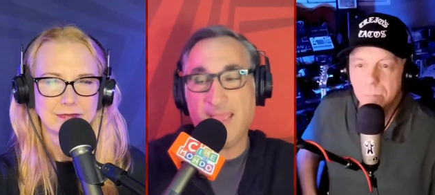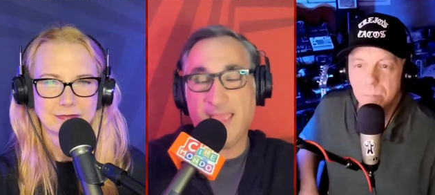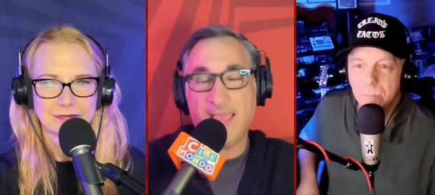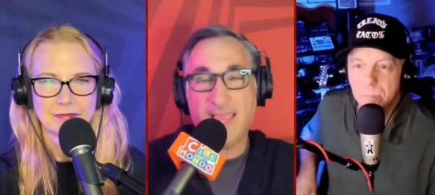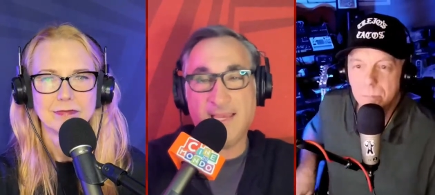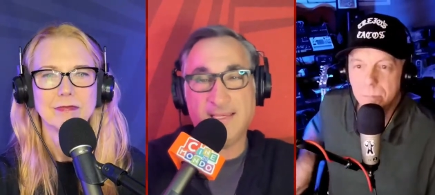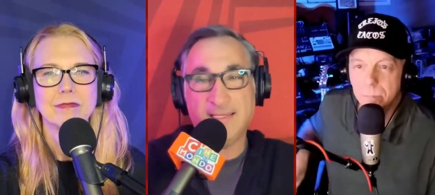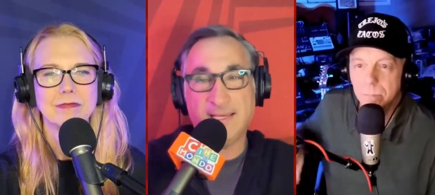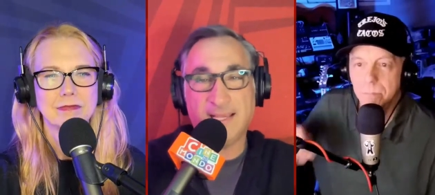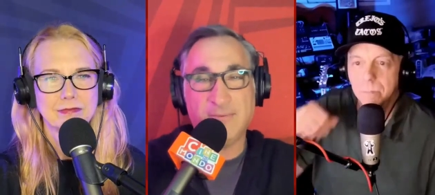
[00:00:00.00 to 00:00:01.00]

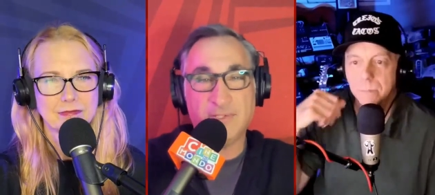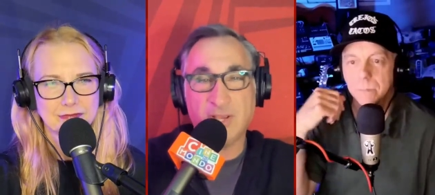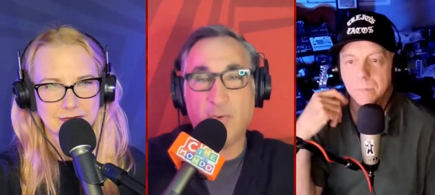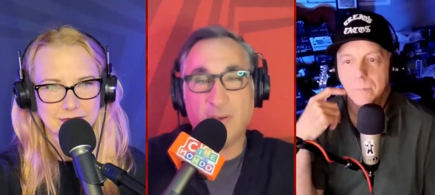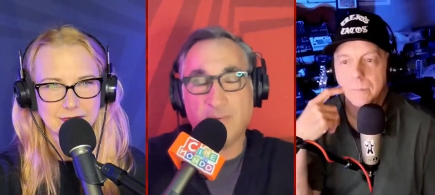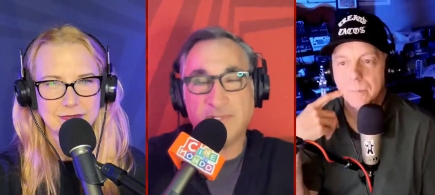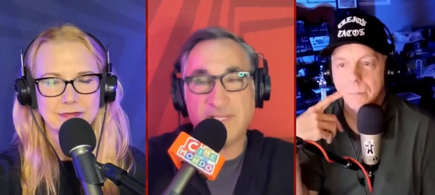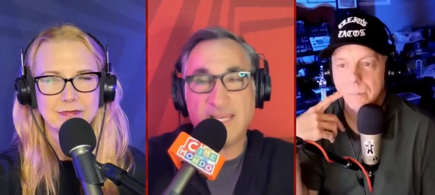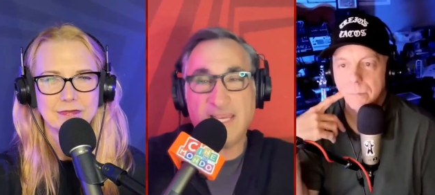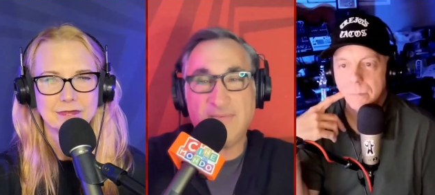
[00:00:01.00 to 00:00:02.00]
Speaker 1: and it was so well
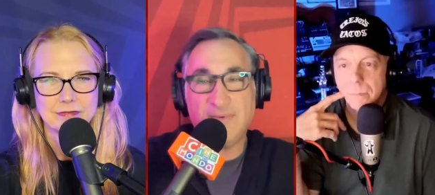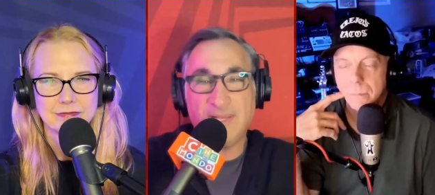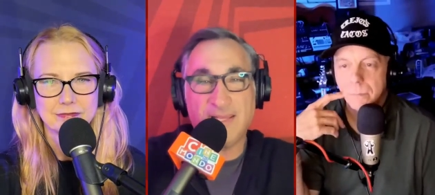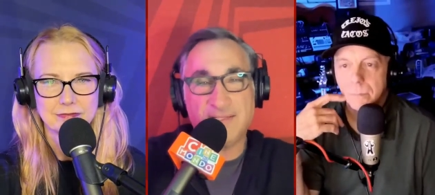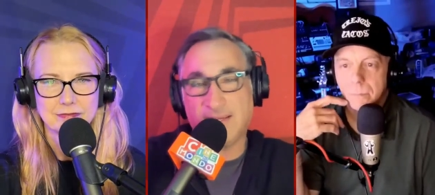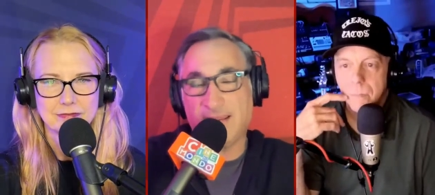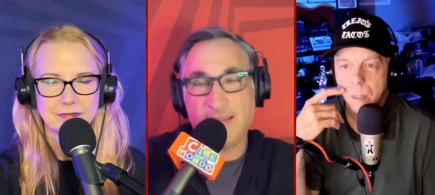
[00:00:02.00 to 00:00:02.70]
received. It's kind